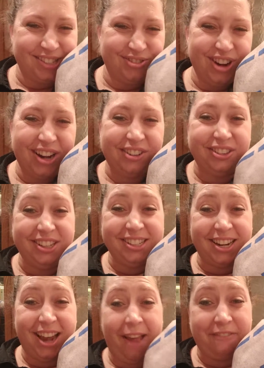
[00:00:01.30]
So not only
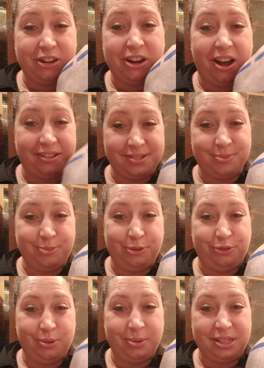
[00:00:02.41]
did I have an awesome
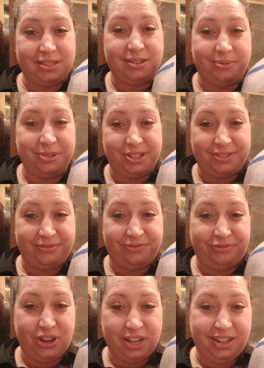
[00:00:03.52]
performance, so much
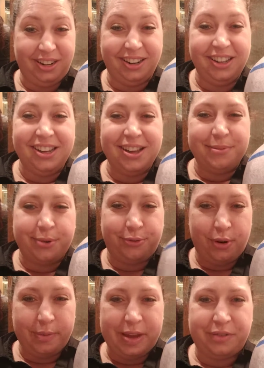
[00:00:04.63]
fun
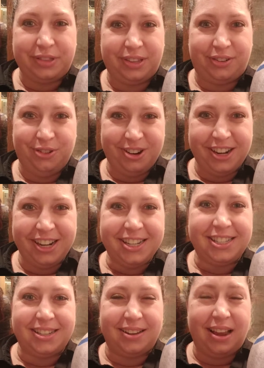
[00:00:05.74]
performing with the
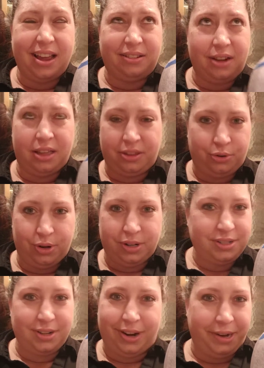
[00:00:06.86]
chorus, eh, not the chorus,
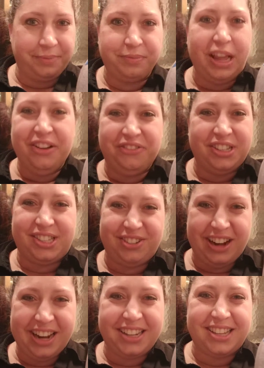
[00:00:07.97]
sorry, with
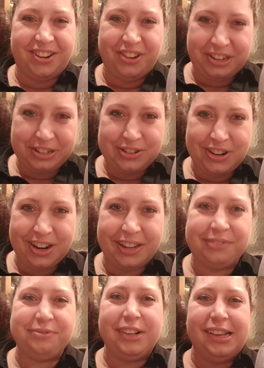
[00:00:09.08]
strings and orchestra,
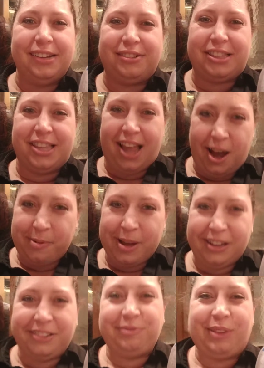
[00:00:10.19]
with the
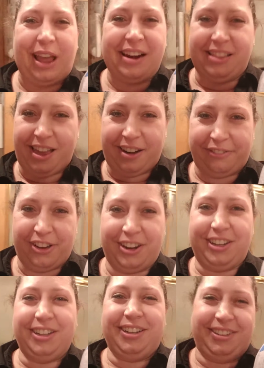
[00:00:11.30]
cowbell. I had a lot of
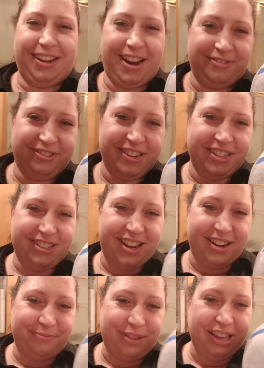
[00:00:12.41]
fun. Everyone else
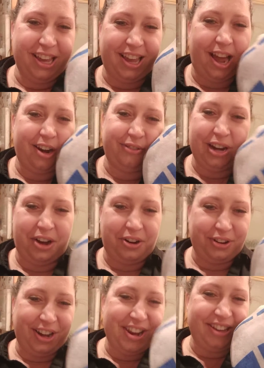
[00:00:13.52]
got a big kick out of it. I
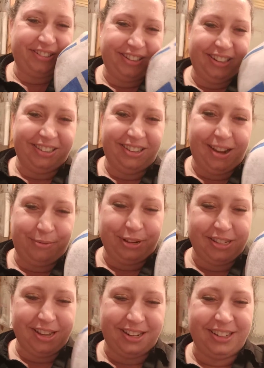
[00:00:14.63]
heard I nailed it. I'm
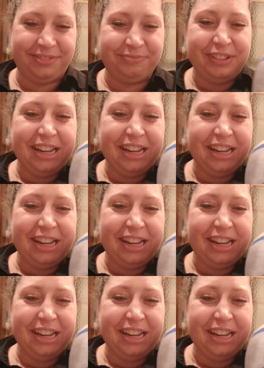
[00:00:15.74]
excited.